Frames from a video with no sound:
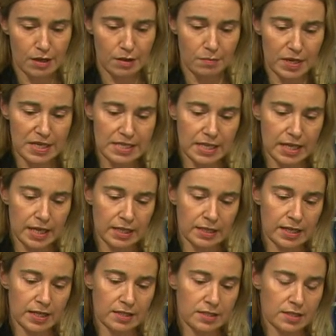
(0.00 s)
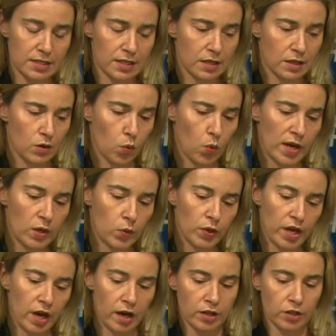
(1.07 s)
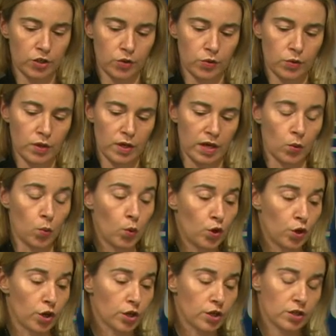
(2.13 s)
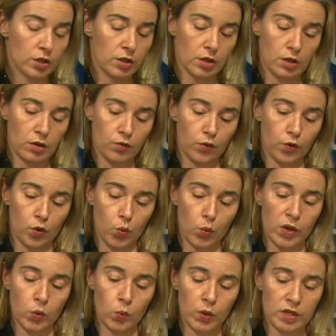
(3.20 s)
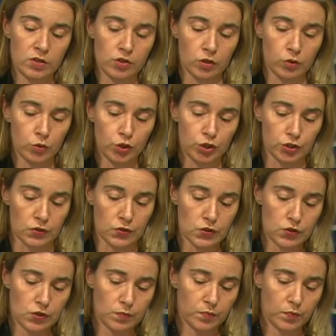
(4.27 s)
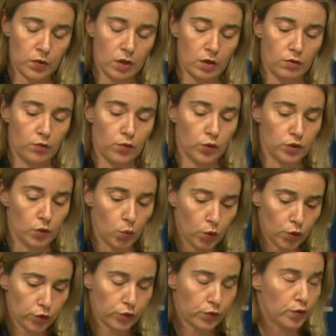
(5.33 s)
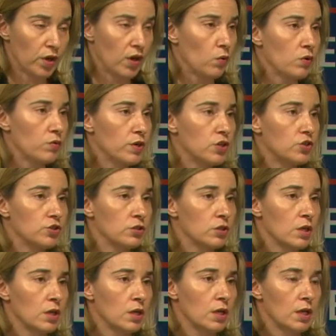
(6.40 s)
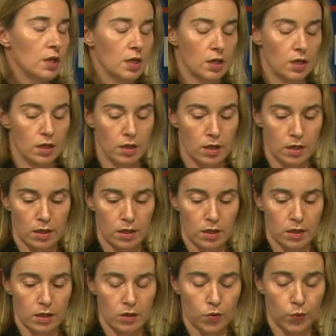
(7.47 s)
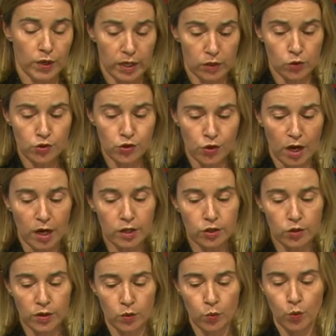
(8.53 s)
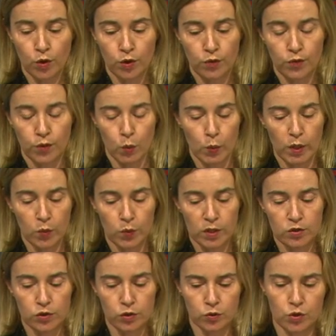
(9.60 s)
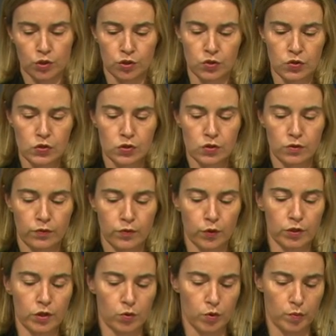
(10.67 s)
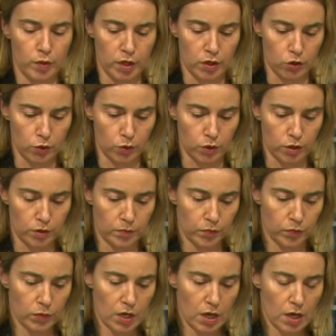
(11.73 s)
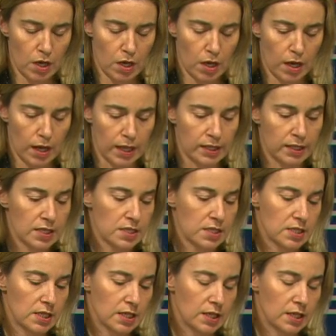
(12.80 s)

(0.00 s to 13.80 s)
by saying that while we argue and work for win-win solutions for the world, for our region, we can also argue and work for win-win solutions for the European Union. And this